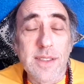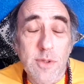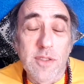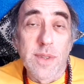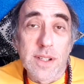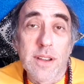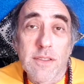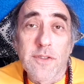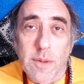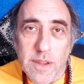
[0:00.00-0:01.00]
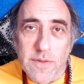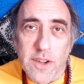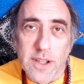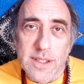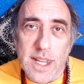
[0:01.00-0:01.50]
movement from the
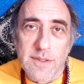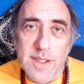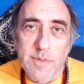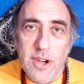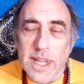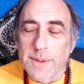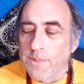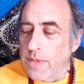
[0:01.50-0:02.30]
first day of spring.